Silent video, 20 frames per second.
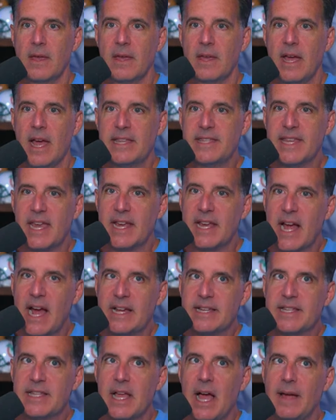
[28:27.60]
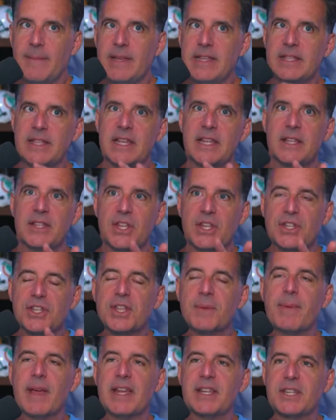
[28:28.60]
That's it, guys. I mean, this is
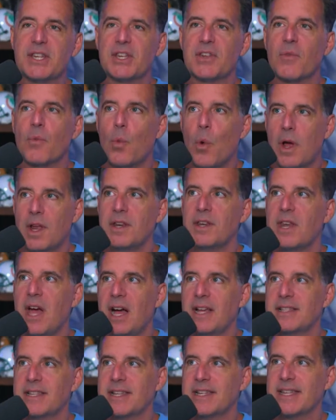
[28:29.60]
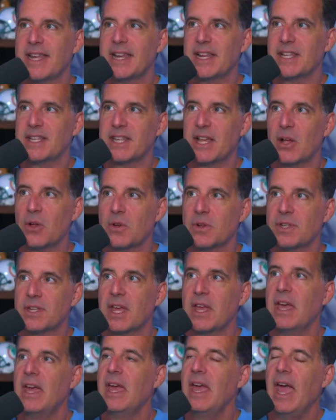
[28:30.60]
the basis of what not to say to sellers.
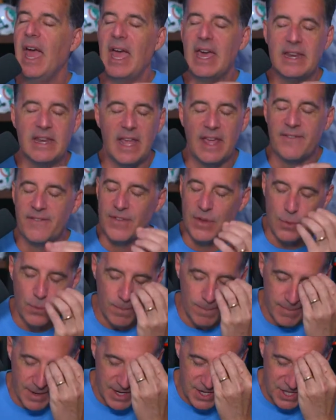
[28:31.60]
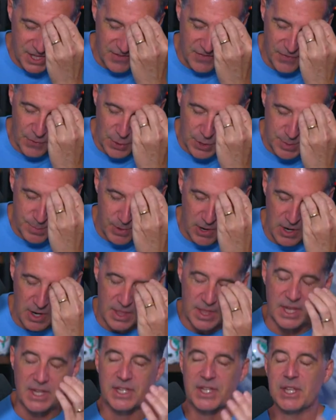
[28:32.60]
And if you missed the first part of
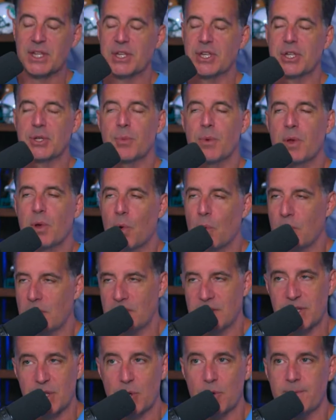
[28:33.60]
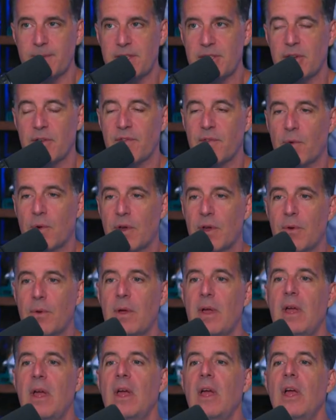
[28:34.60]
this, this is recorded, so it'll be there for you.
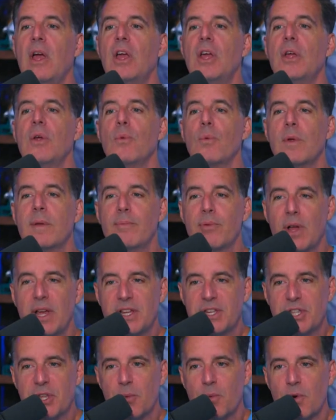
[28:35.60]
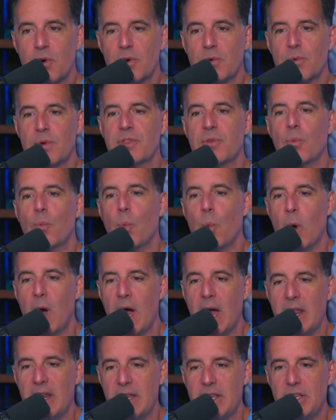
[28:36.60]
Replace the word with
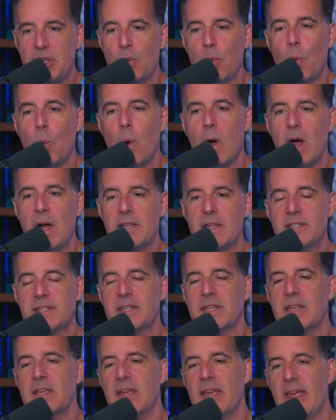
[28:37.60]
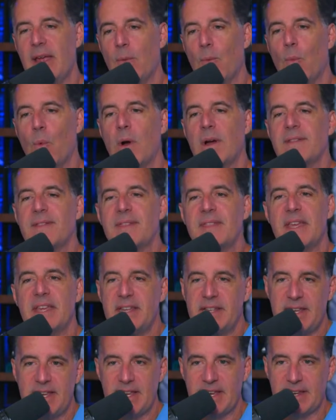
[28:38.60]
what you want and what they
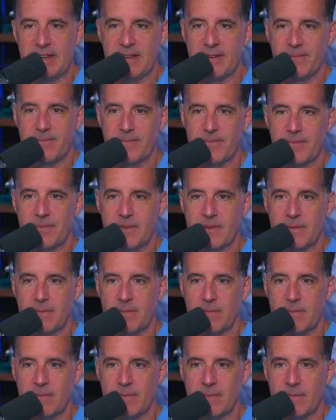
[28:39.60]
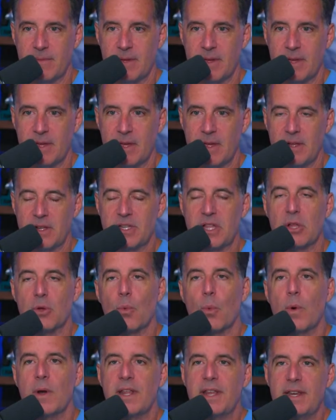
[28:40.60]
need. Seller,
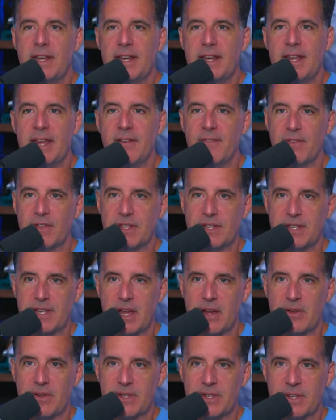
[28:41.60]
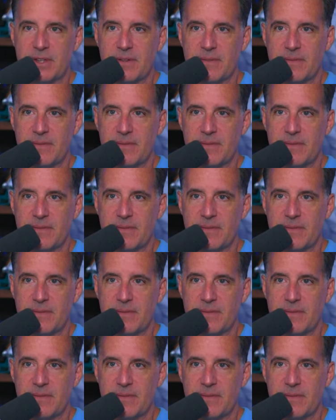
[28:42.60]
what do you need to get for this house?